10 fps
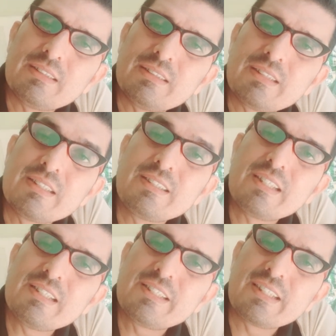
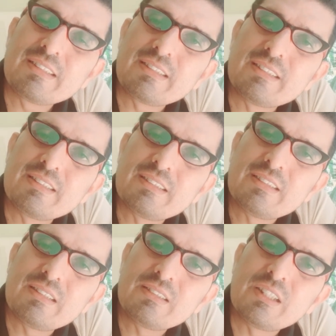indulging
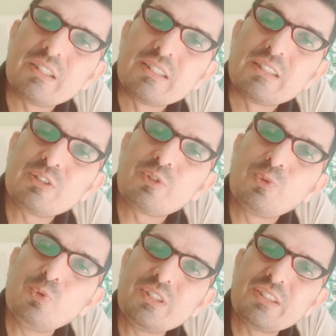in the
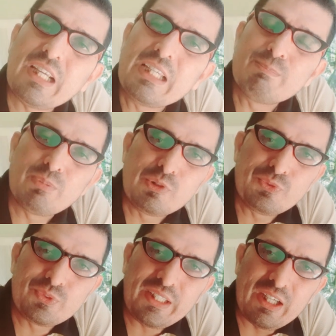two type
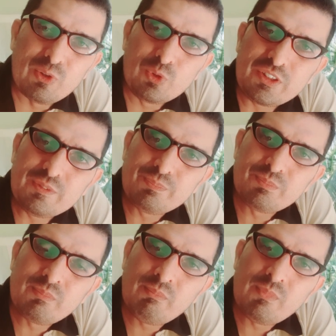of dialogue.
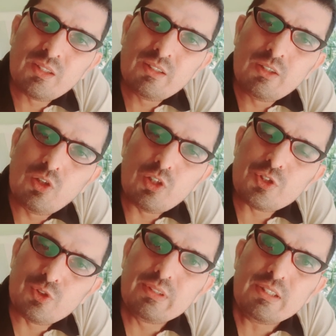
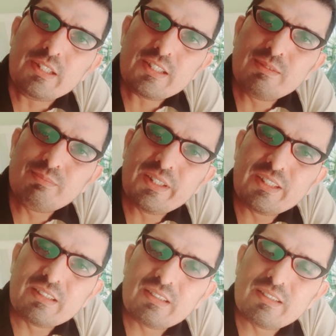So this is
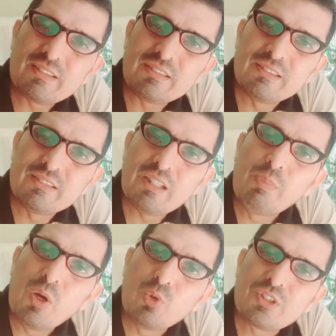something
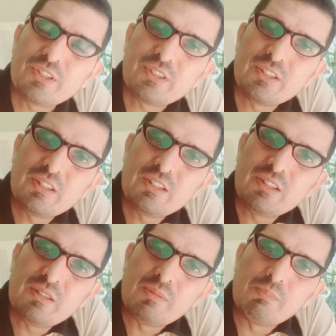about
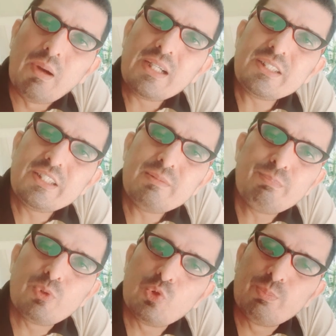Martin
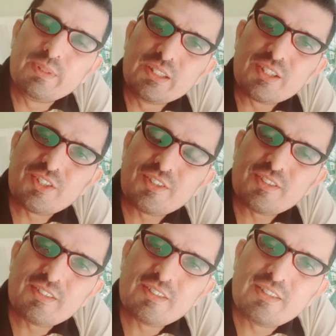Buber's
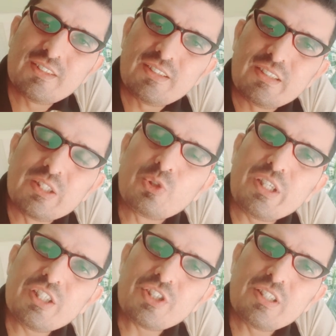
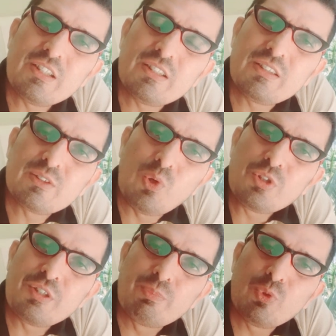educational
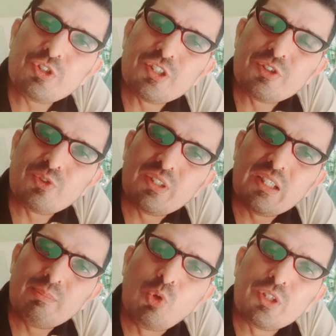contribution to the
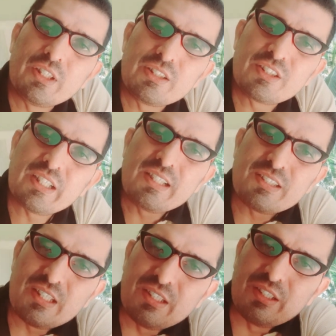modern
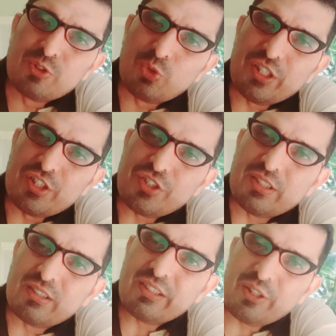child-centered education. Thank you.